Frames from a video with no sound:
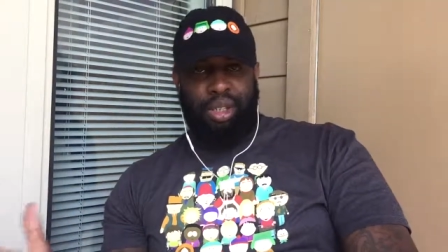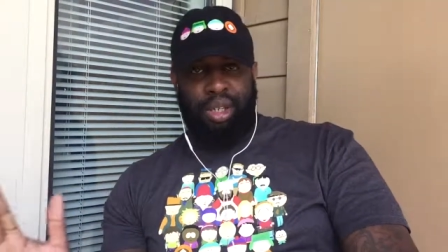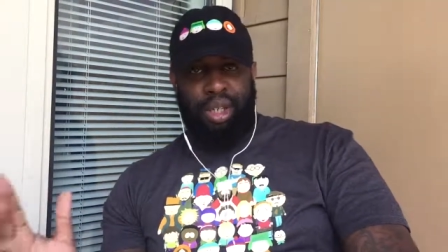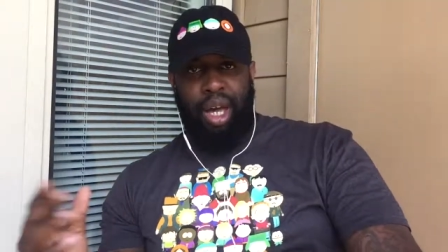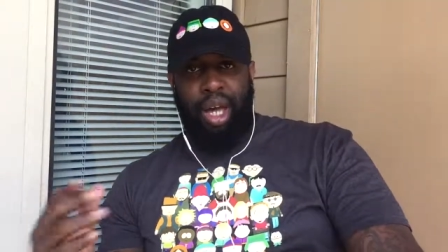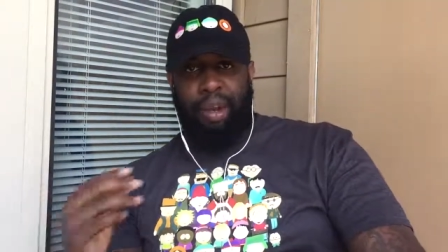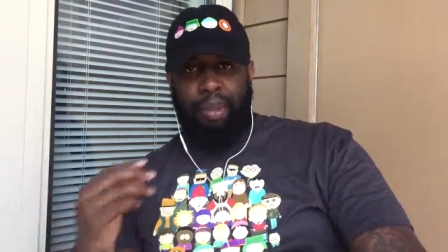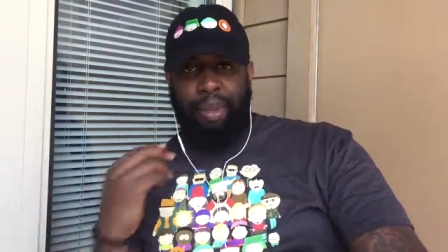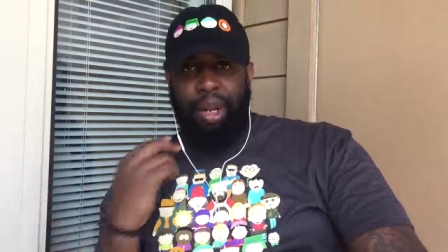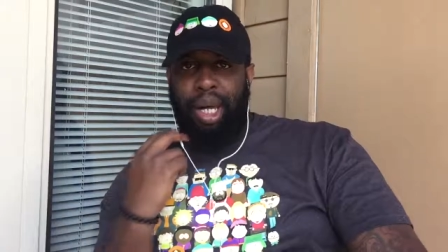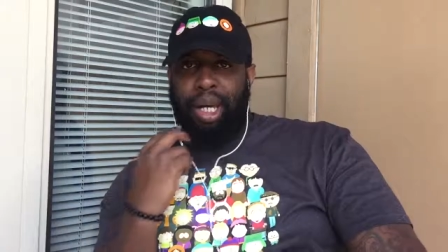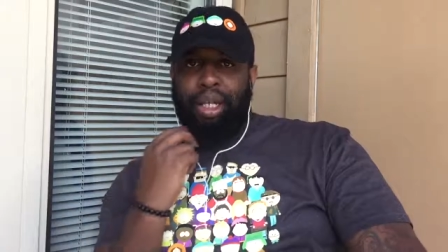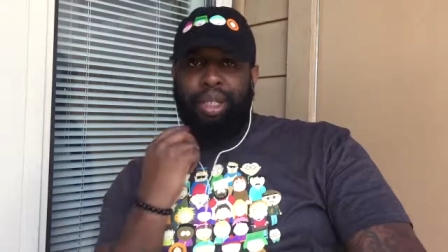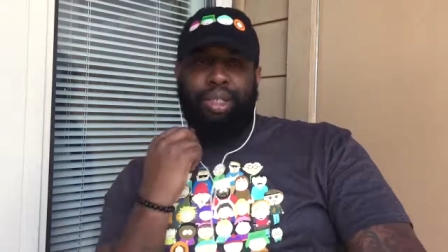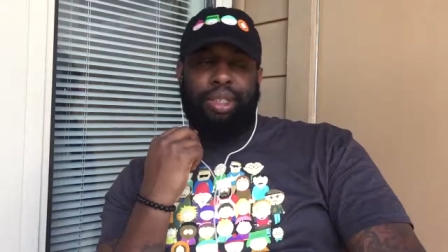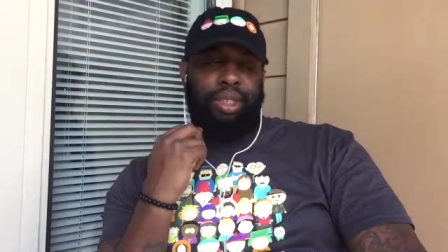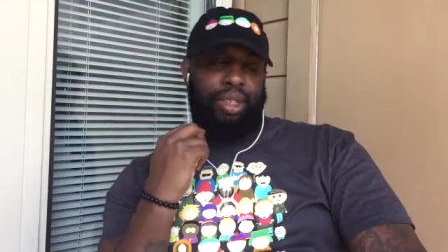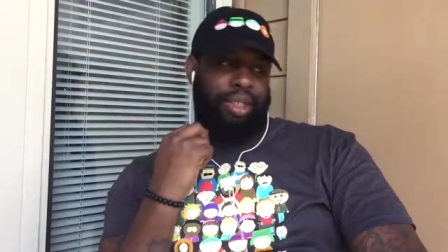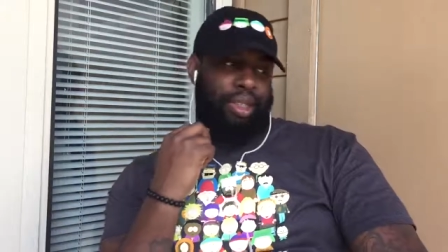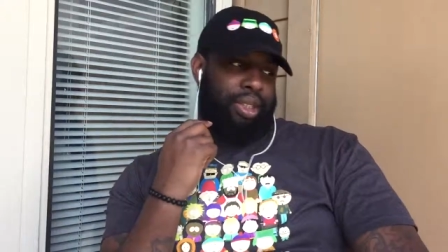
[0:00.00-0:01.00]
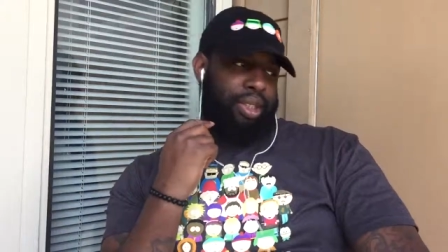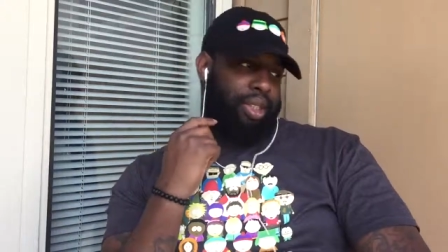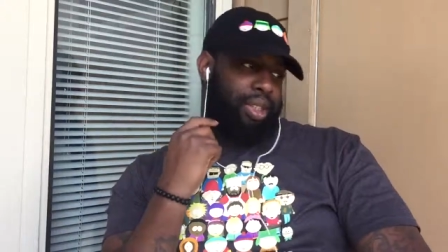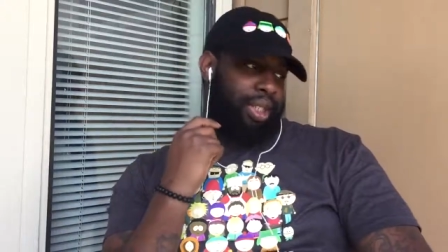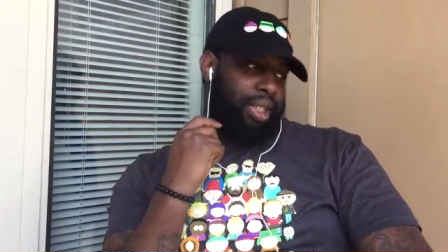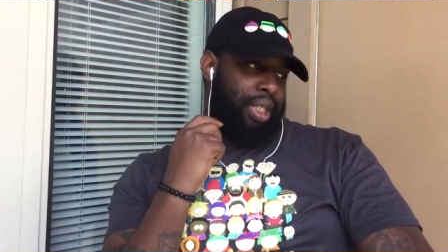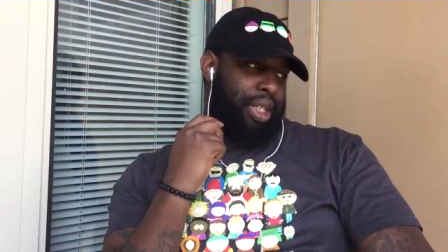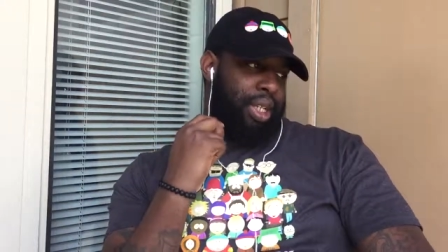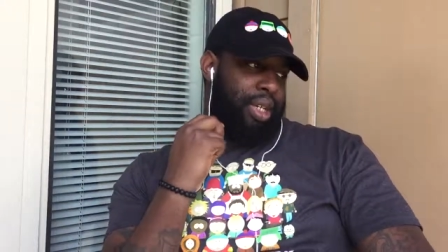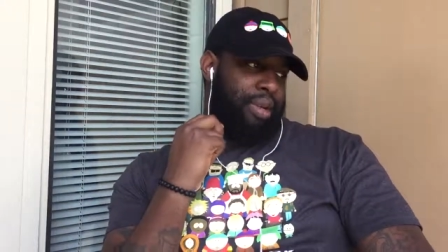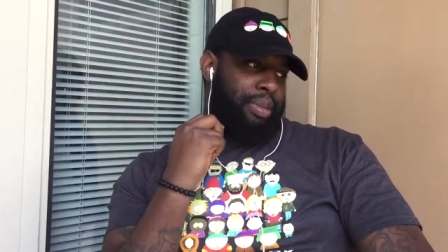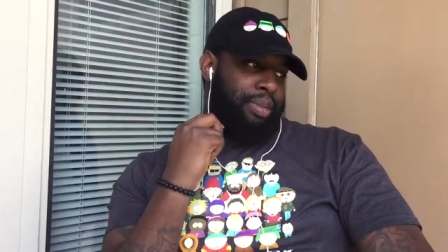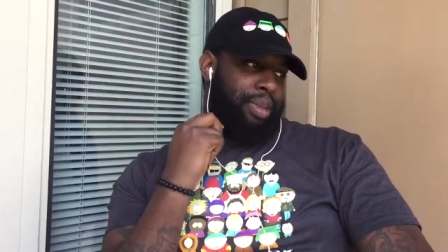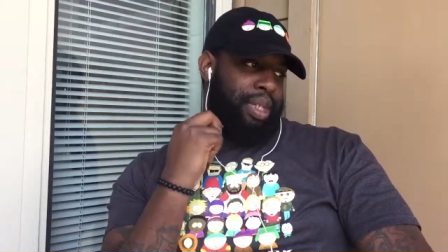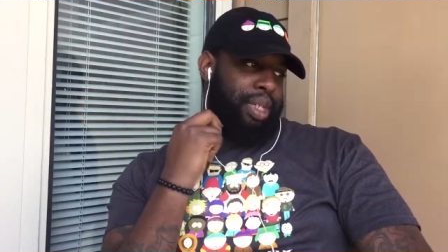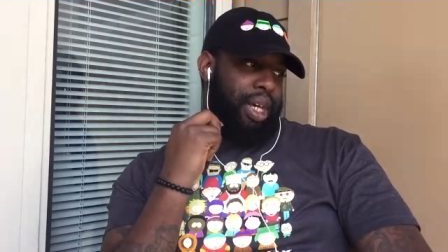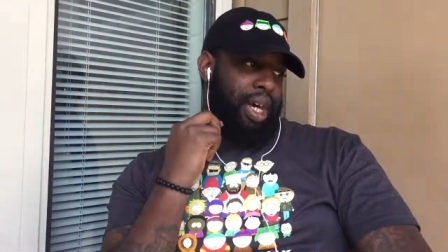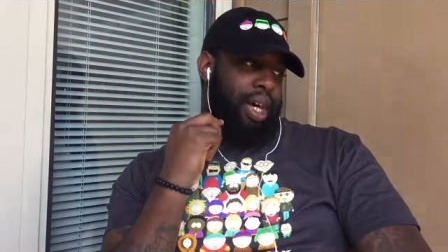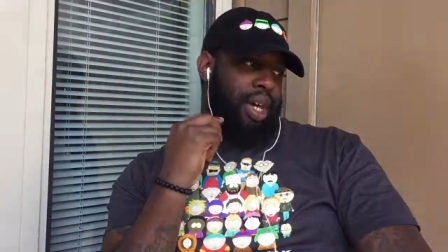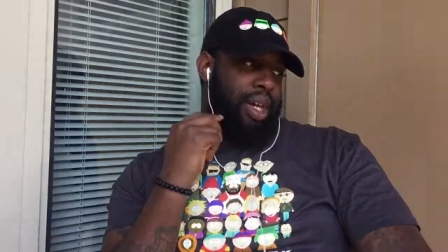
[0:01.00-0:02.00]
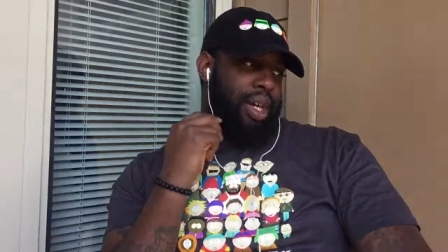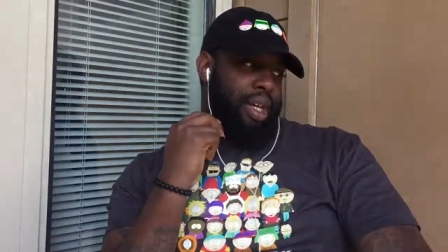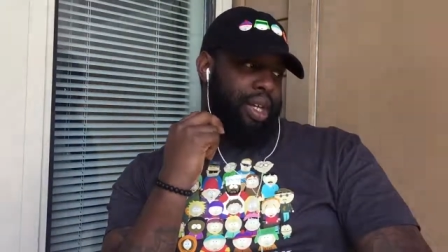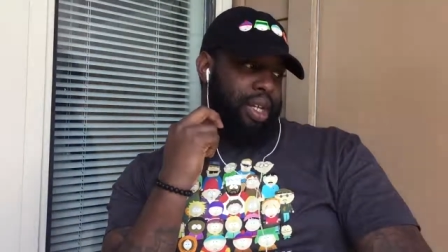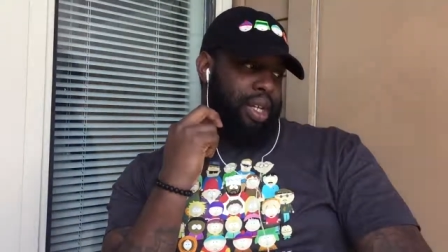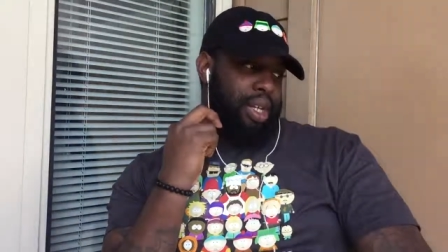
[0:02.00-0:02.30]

cock blockers. Peace out.